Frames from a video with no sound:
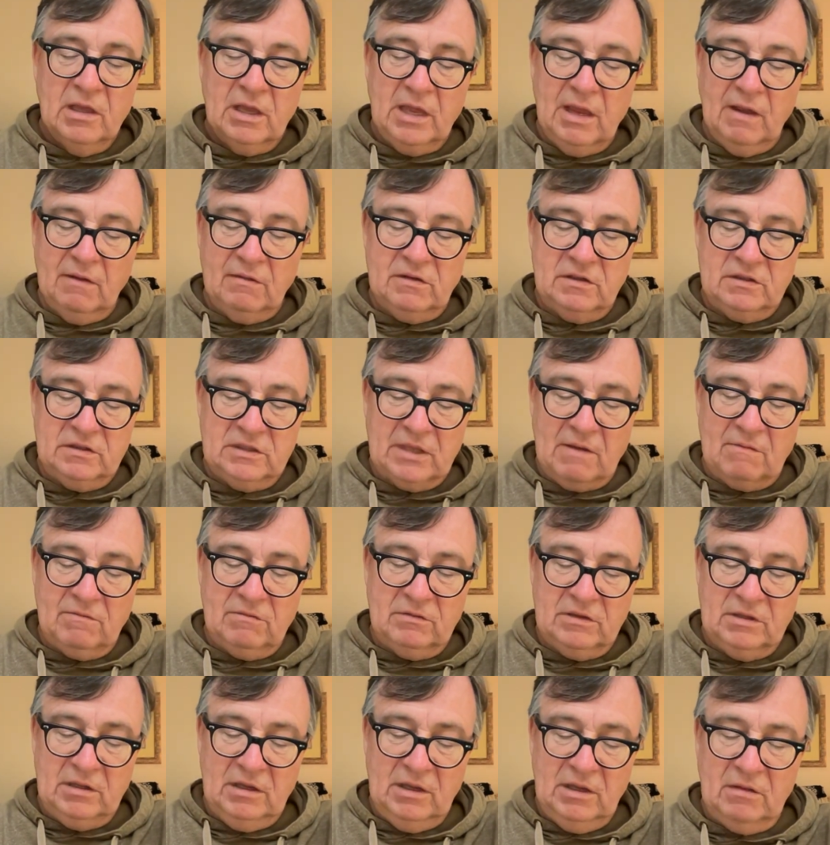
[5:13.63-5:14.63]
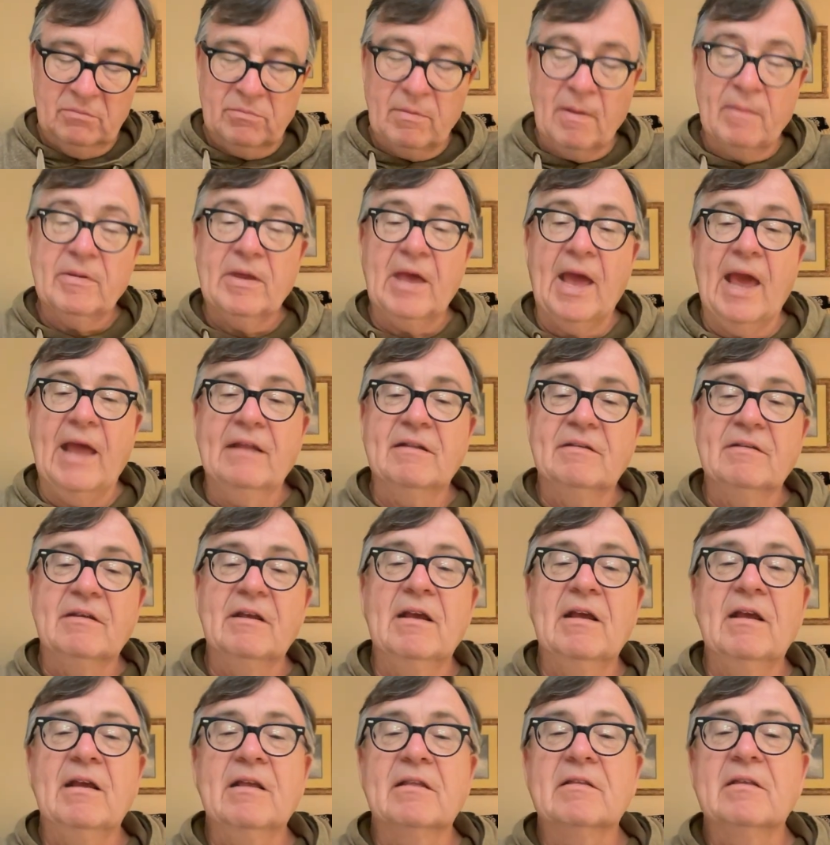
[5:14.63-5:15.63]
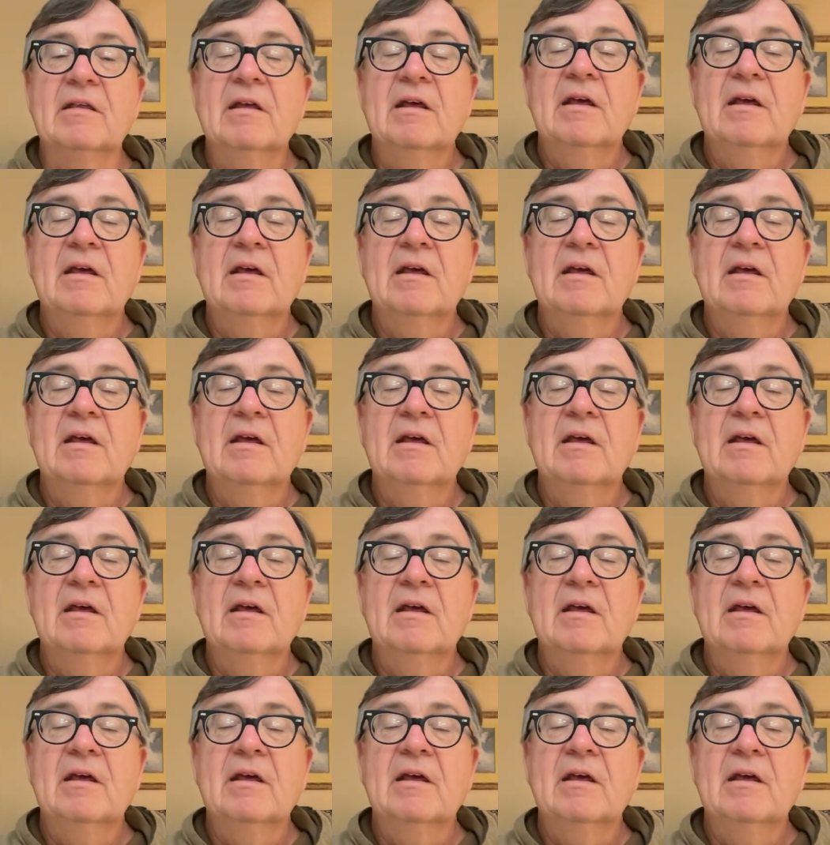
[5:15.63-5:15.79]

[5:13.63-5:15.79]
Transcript: Give it the seventeenth, maybe eighteenth.